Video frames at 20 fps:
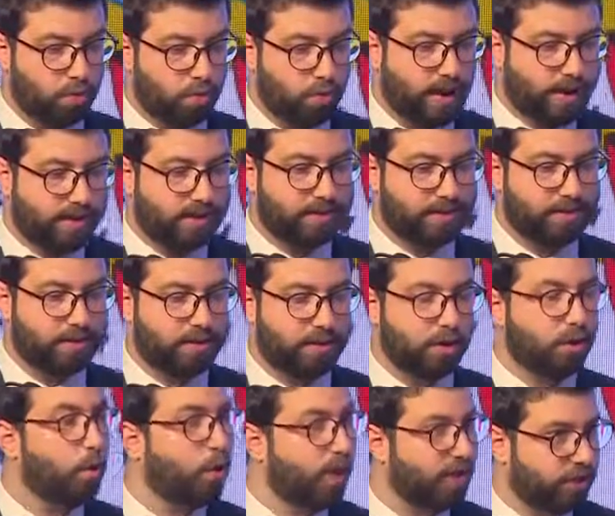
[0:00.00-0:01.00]
write
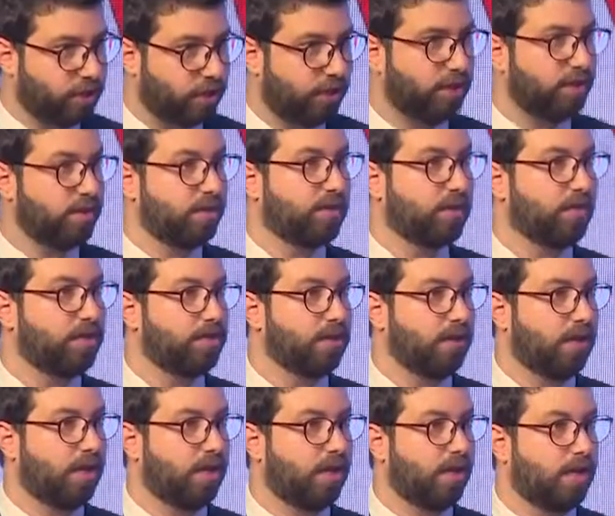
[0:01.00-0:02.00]
questions
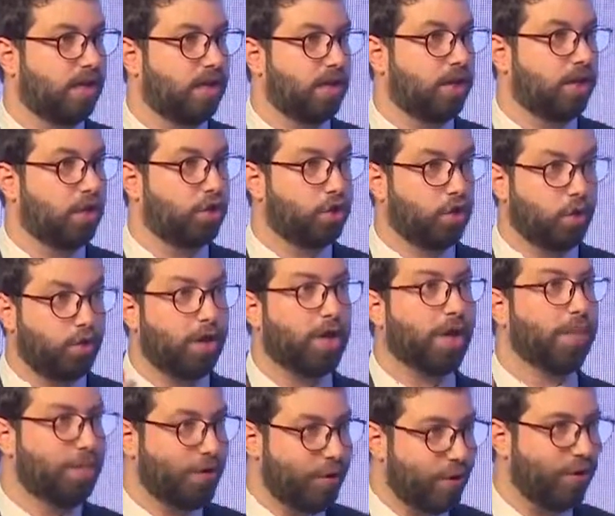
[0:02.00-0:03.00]
to a
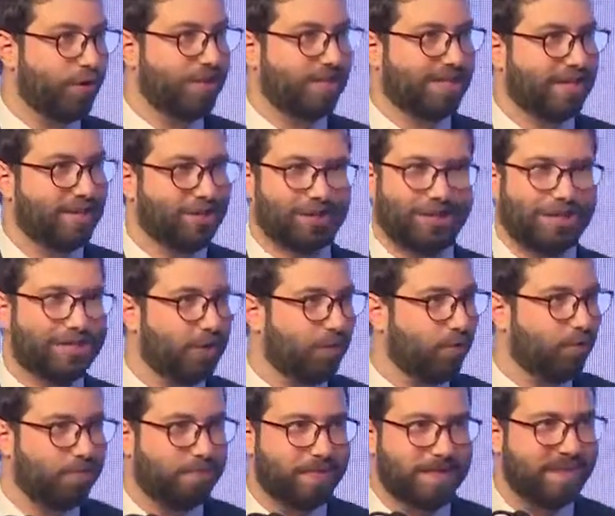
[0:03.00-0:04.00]
computer, essentially, that
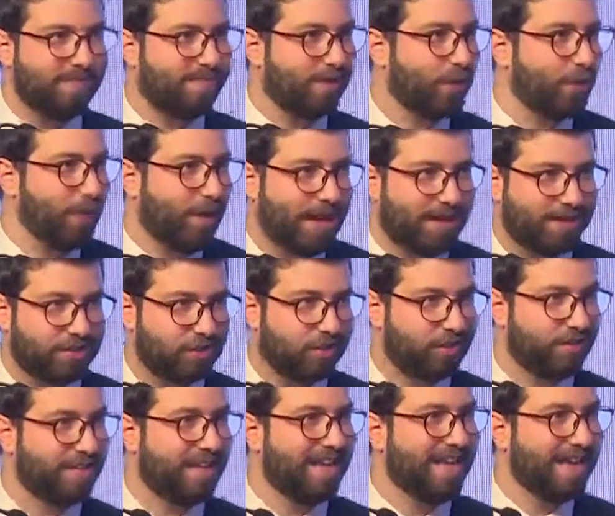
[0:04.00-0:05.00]
would be giving you
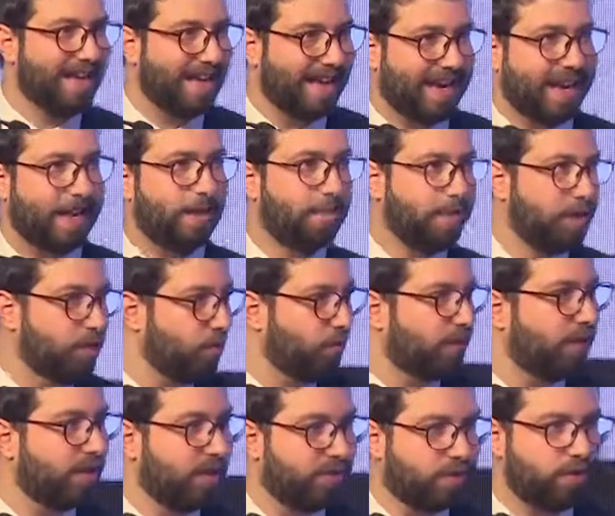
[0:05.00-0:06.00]
answers and helping you
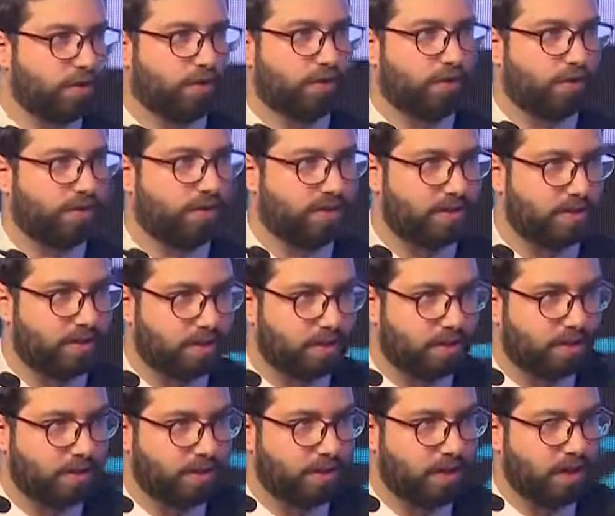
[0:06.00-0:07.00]
deliver
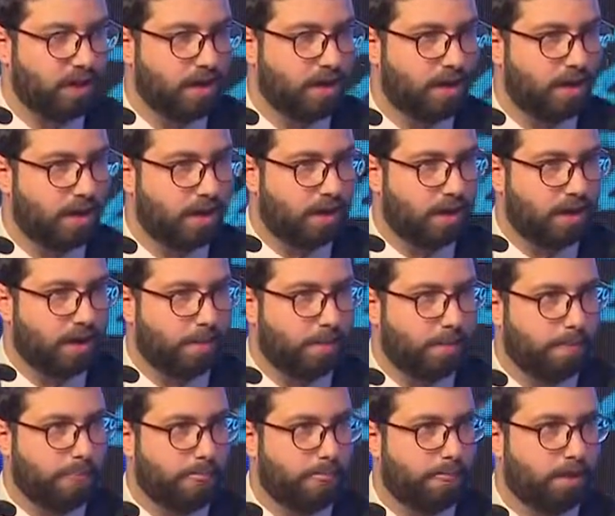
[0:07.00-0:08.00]
services
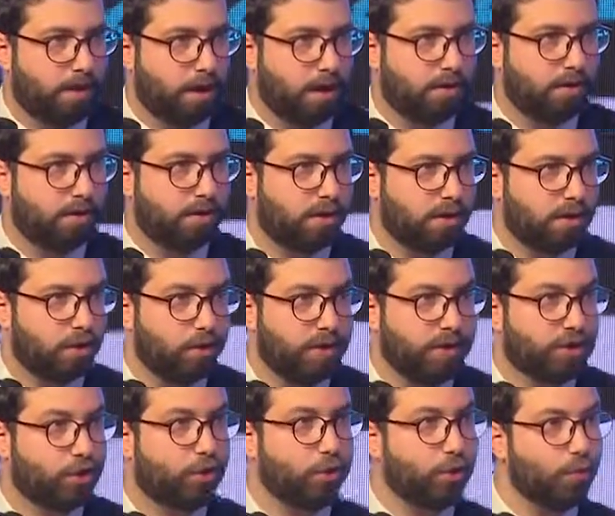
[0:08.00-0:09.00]
all along the
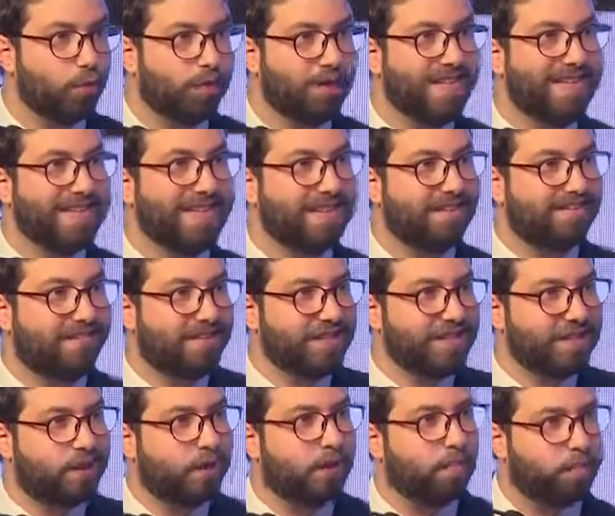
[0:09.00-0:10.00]
way. So you wouldn't need a
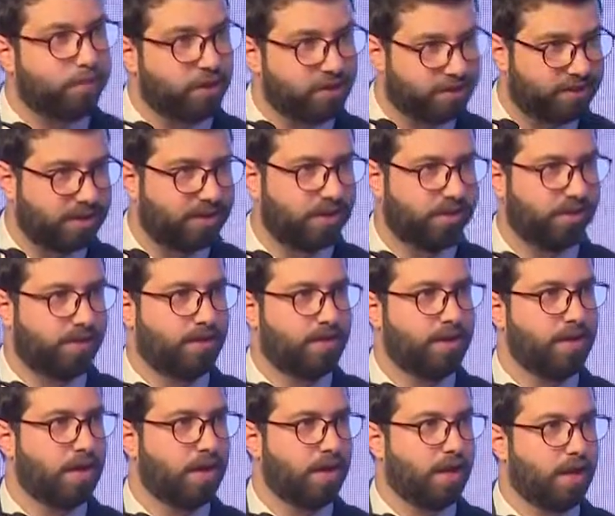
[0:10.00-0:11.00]
physical person.
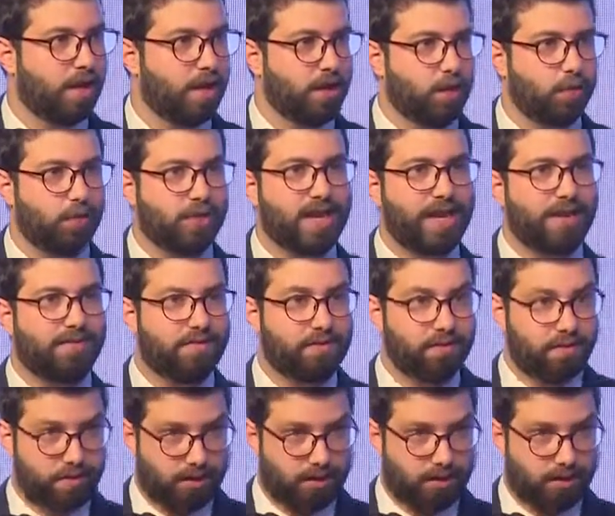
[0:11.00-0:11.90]
You would have